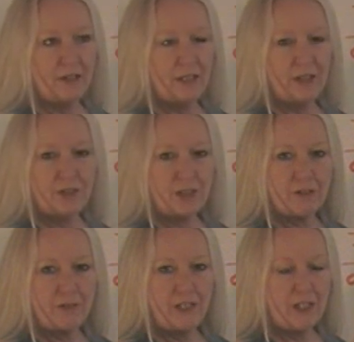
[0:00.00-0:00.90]
the energy
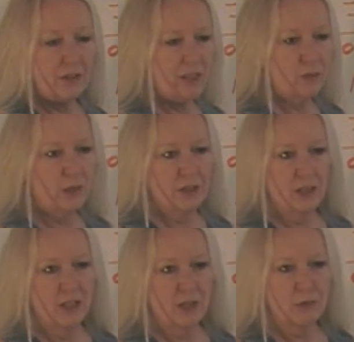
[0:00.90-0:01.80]
to feel, it runs
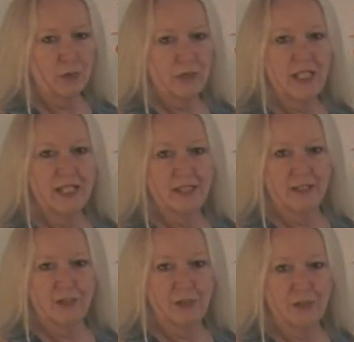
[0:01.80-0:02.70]
along
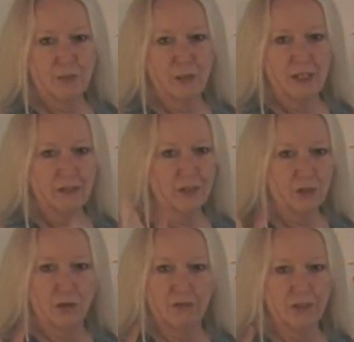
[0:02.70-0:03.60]
meridians, so to speak, of
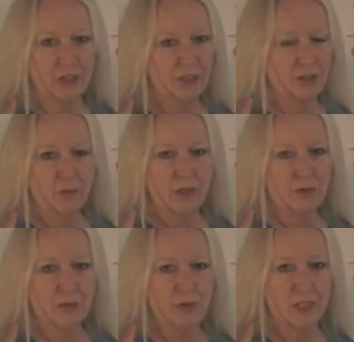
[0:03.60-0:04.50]
its own volition. We
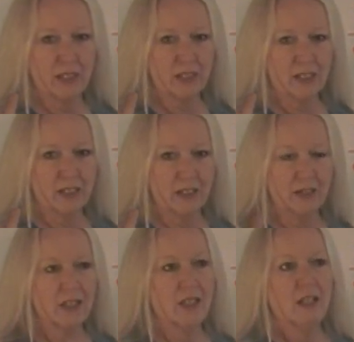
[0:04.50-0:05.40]
don't do anything
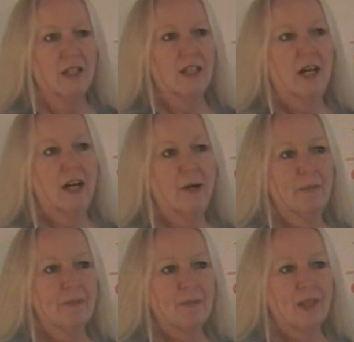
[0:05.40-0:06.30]
here.
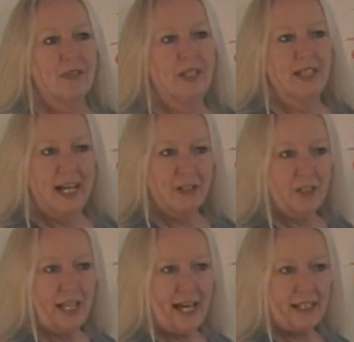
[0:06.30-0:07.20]
That
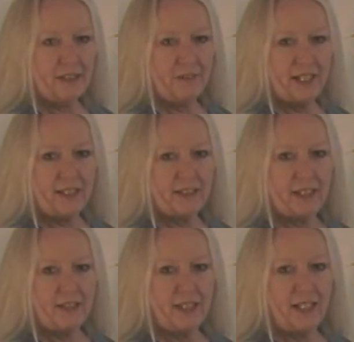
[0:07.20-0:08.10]
actually activates
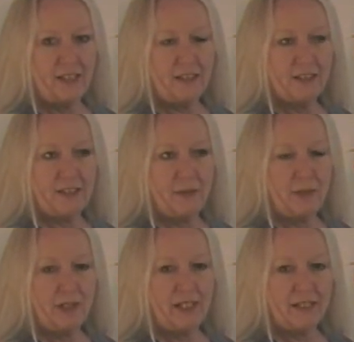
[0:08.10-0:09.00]
and
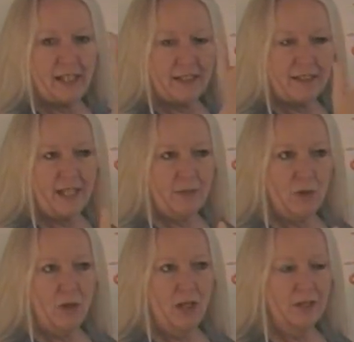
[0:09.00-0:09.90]
stimulates that same
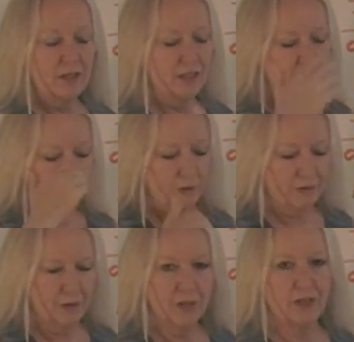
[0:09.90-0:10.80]
quality that we're
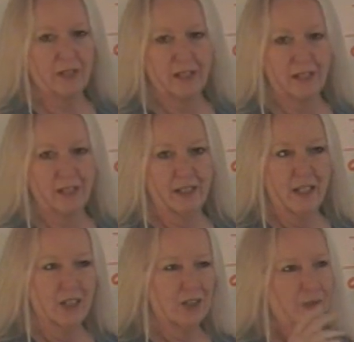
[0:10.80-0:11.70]
focusing on.
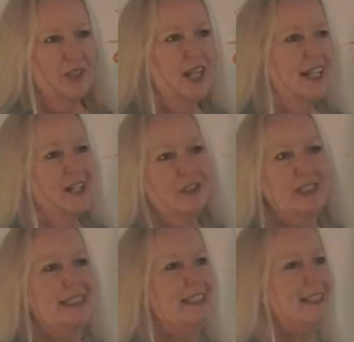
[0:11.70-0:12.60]
So we're not
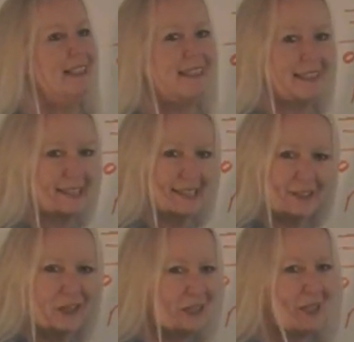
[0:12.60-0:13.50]
actually sending
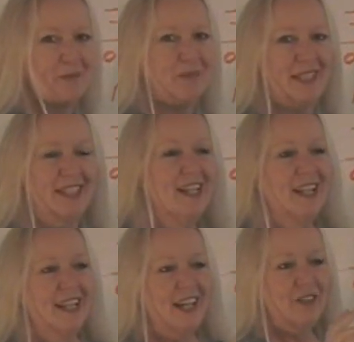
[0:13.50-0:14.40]
it to somebody.
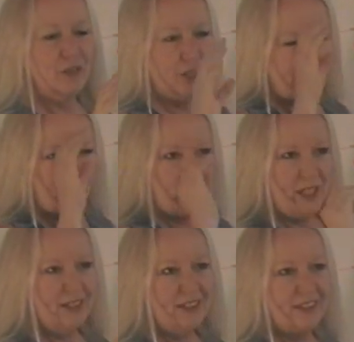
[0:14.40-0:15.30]
And the
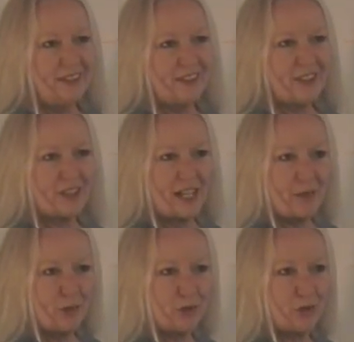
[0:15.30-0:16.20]
reason that they're
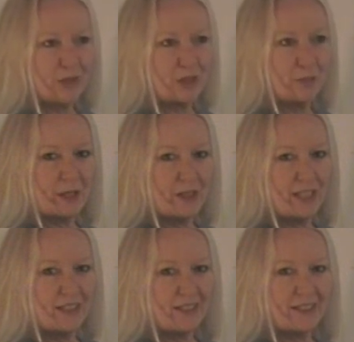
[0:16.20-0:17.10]
able to
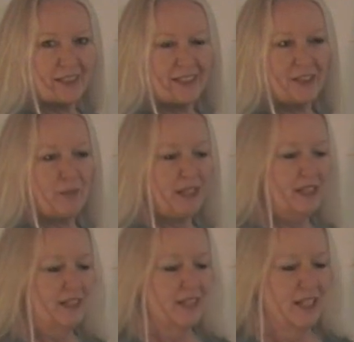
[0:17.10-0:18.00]
experience it is
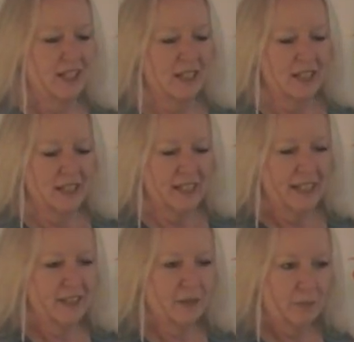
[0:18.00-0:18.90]
because
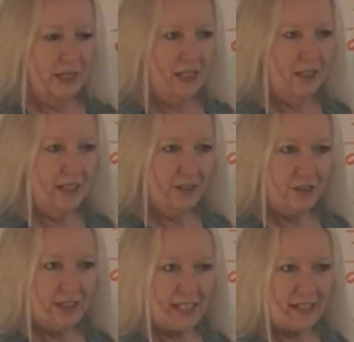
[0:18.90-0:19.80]
it's appealing
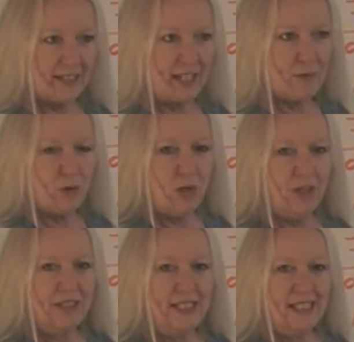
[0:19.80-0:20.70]
to that same
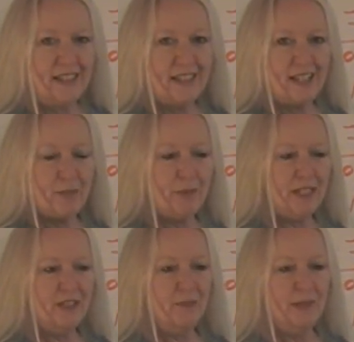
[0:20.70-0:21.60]
quality in them by
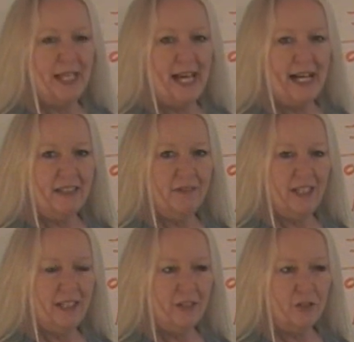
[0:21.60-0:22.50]
simply
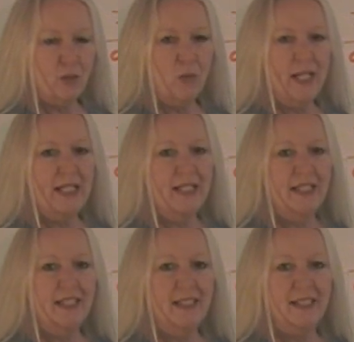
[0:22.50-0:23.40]
activating or
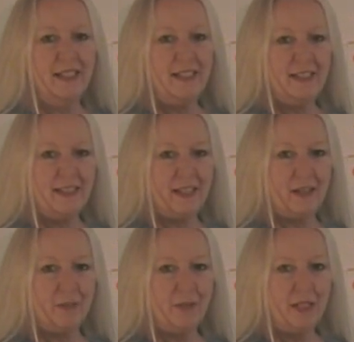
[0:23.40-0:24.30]
awakening it in
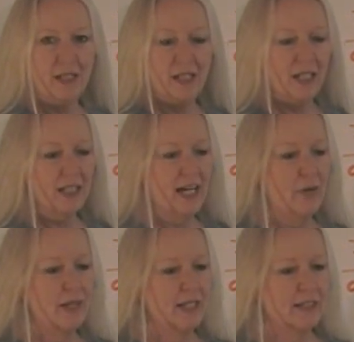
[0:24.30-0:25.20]
them,
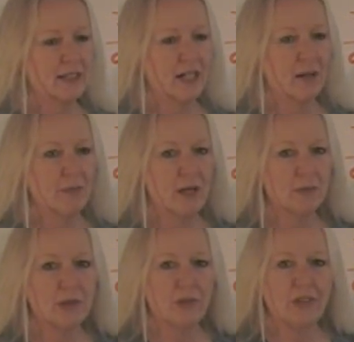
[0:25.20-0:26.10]
allowing it to come
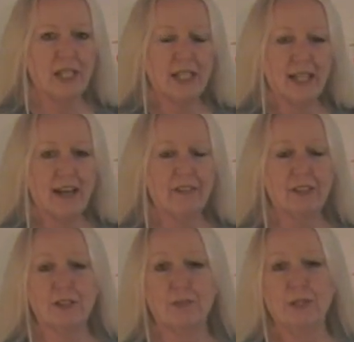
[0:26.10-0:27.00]
up so that they can have an
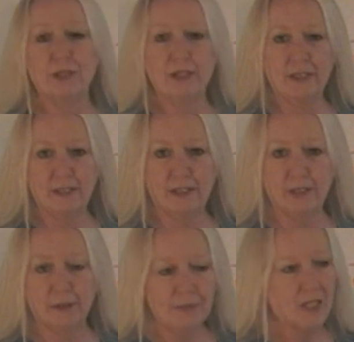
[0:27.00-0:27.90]
experience of
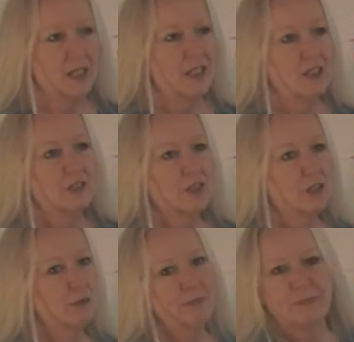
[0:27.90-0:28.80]
it.
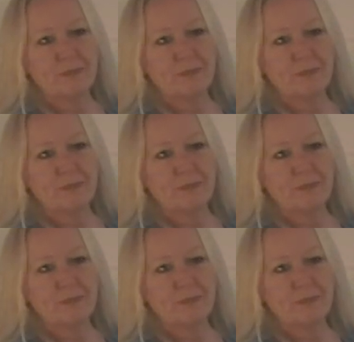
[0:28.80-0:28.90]
So